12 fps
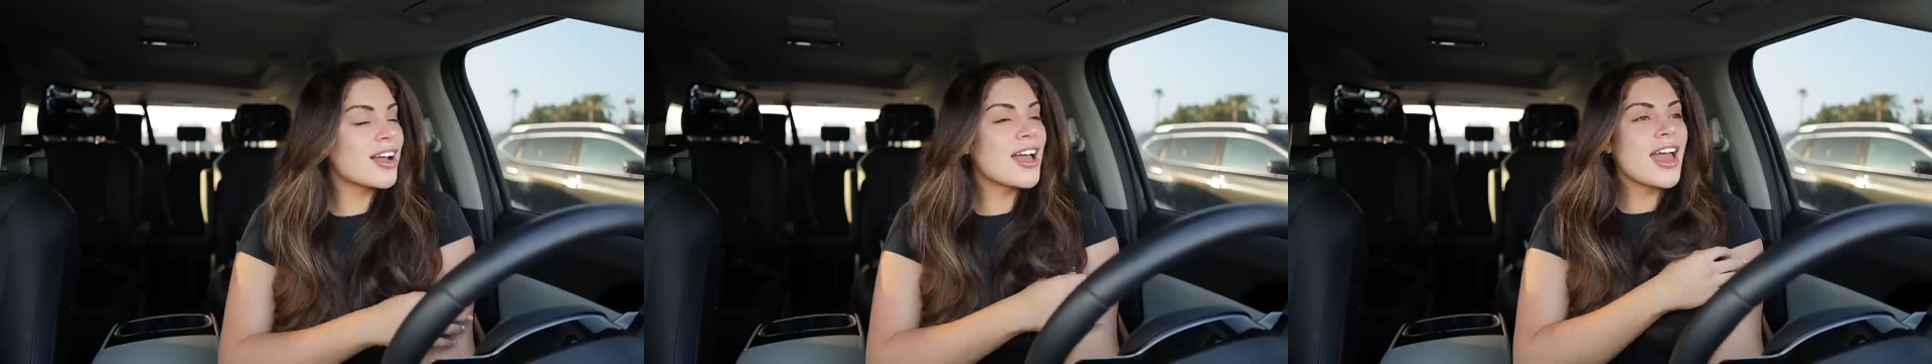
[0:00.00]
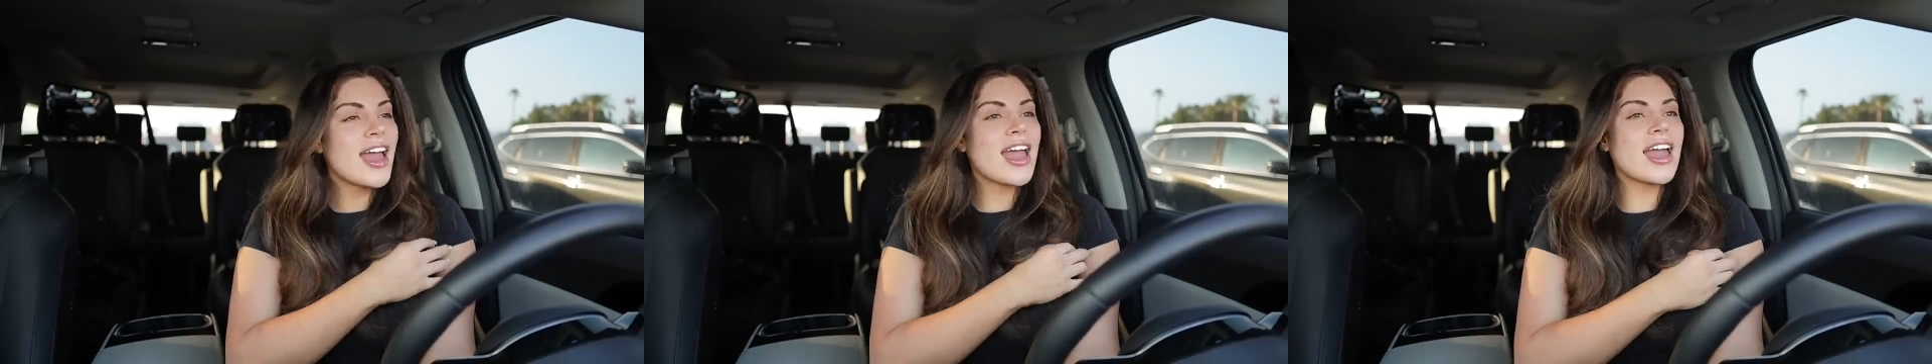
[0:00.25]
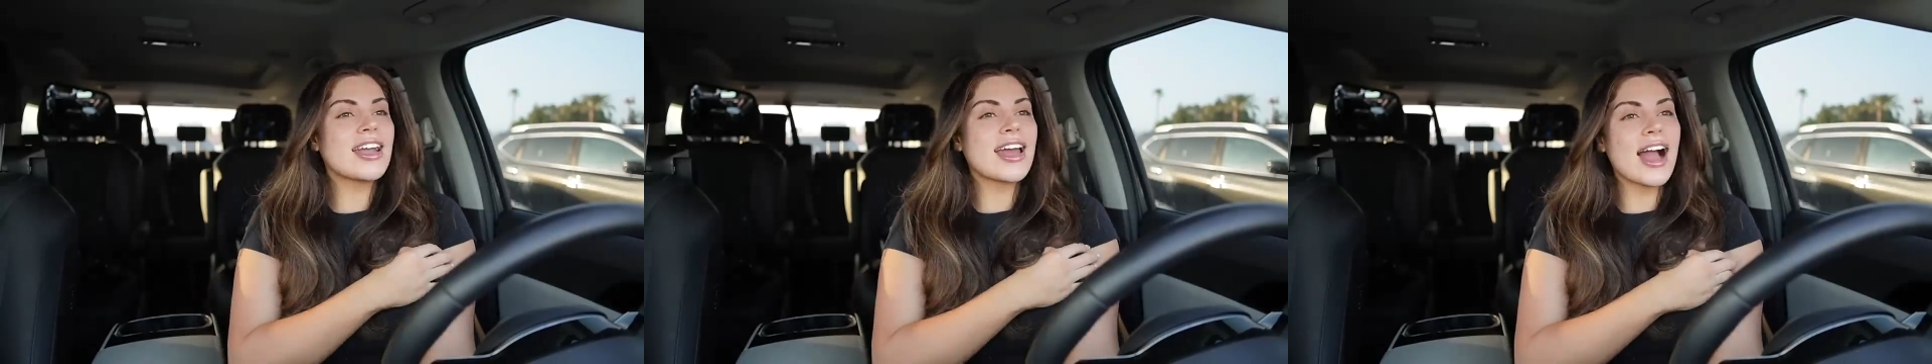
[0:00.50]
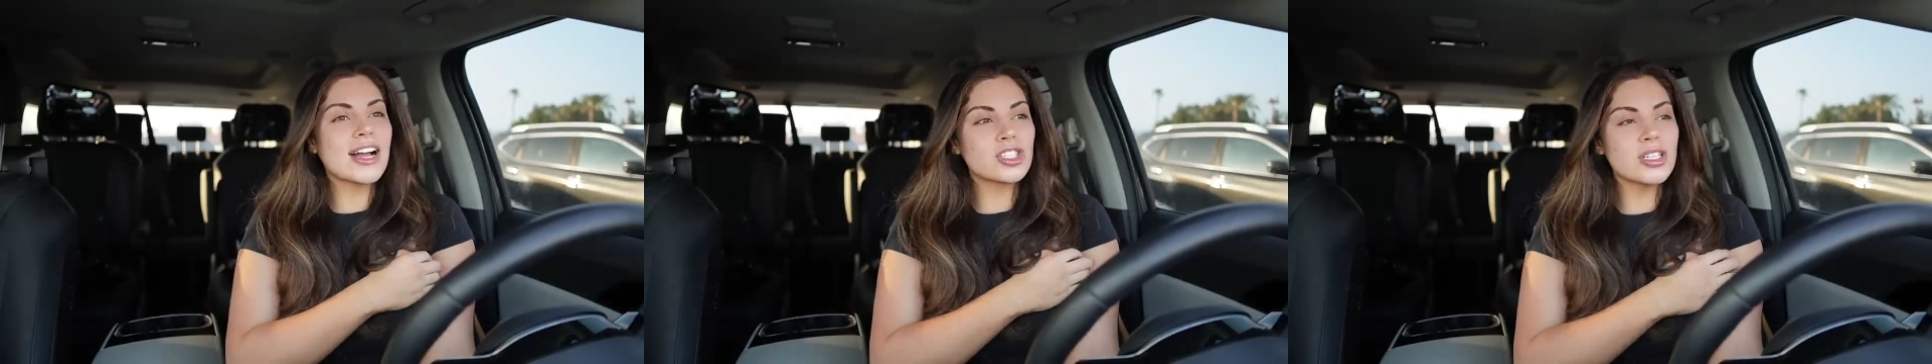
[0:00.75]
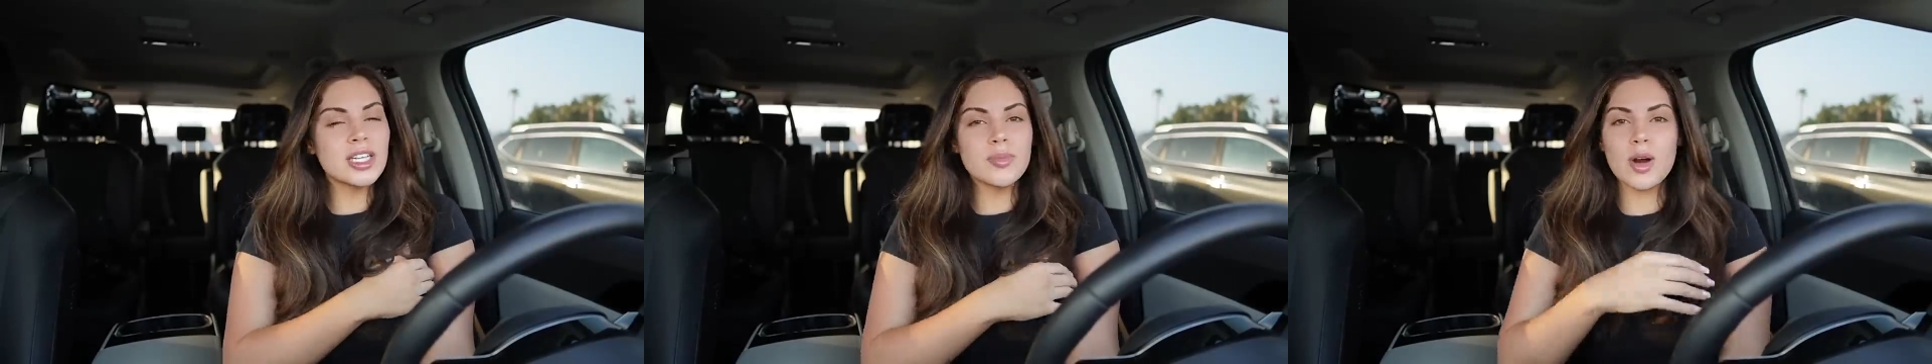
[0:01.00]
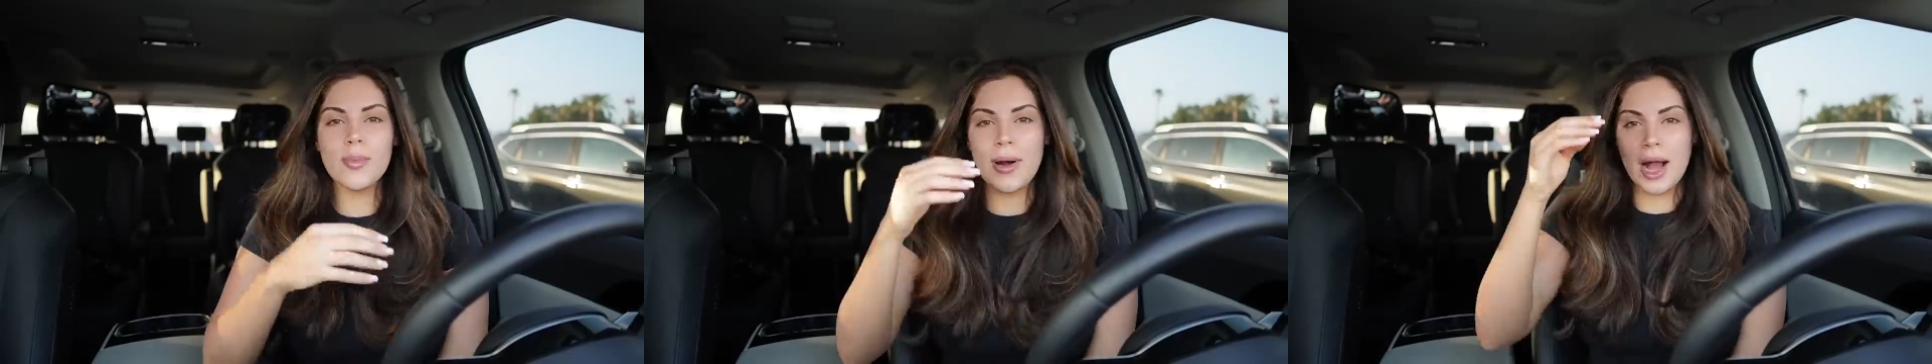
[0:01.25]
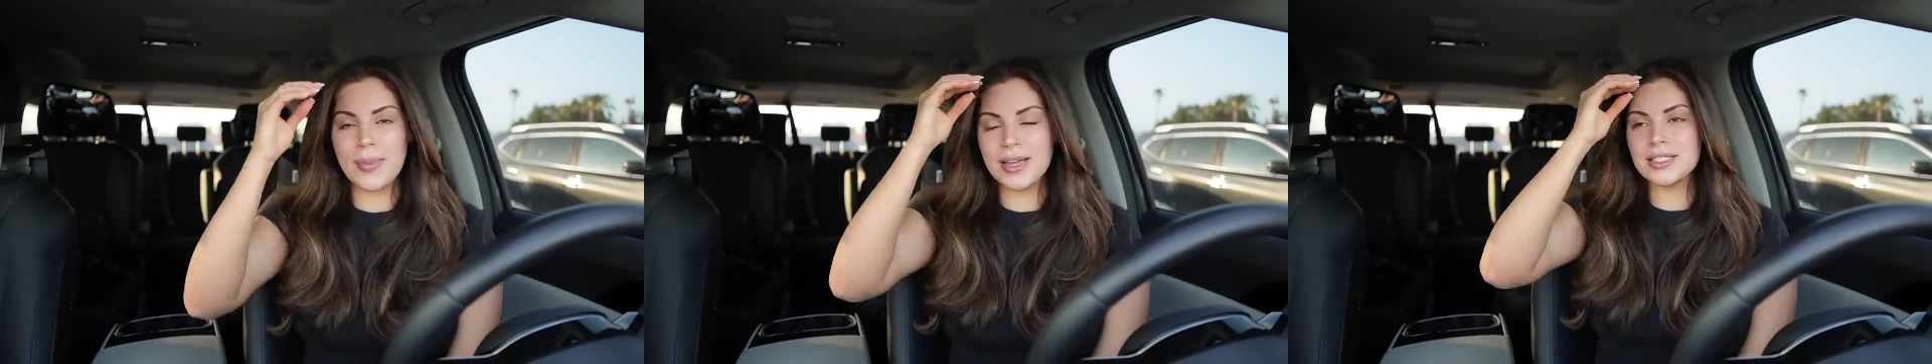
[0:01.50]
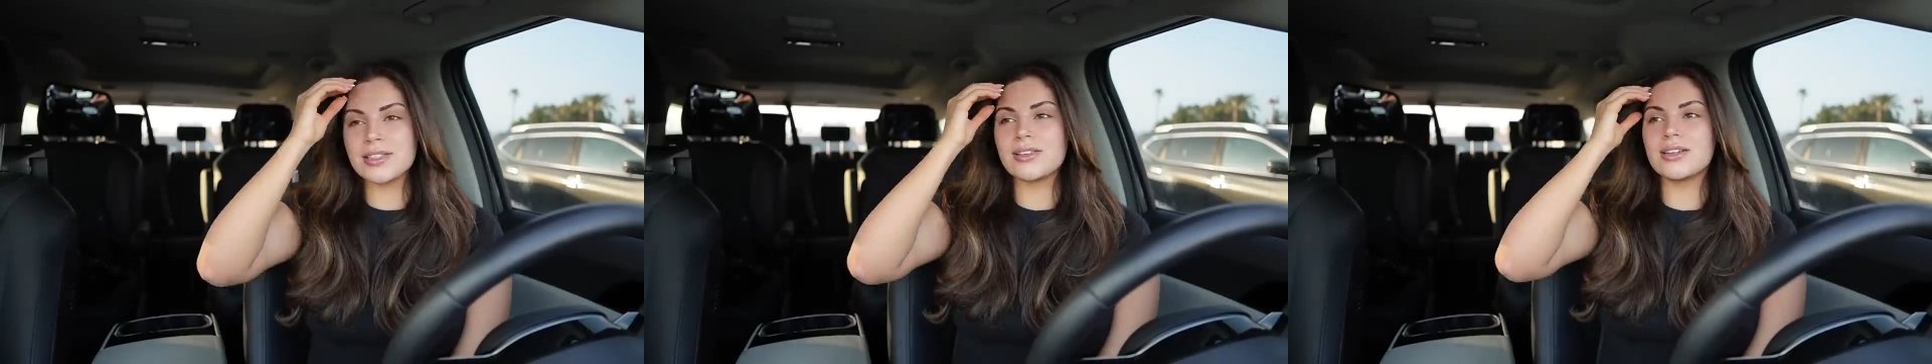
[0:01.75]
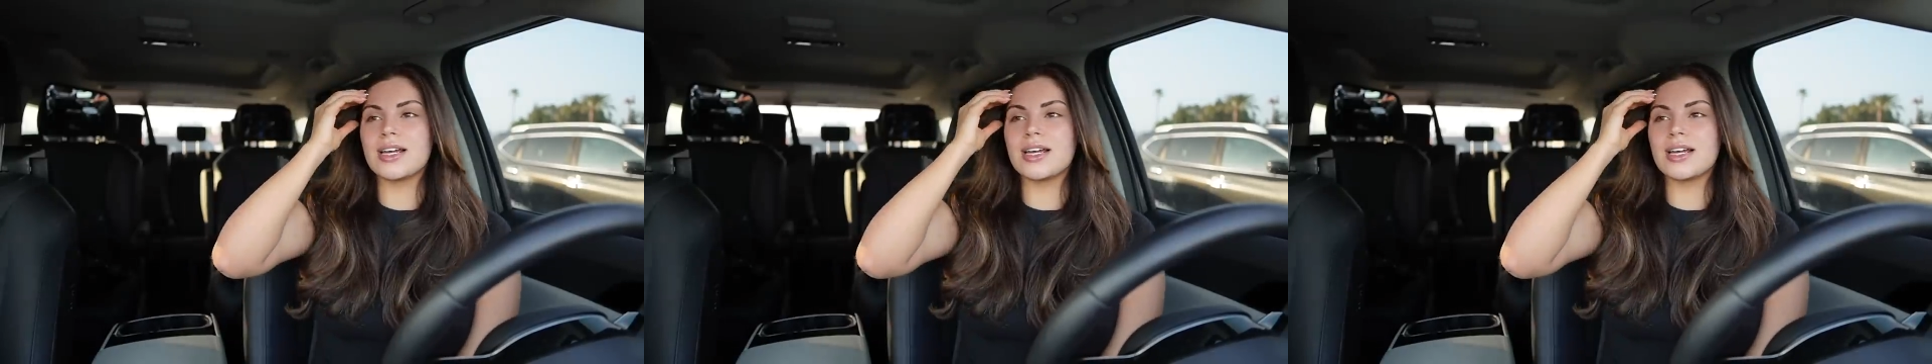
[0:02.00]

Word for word: And I actually need more brow pencil,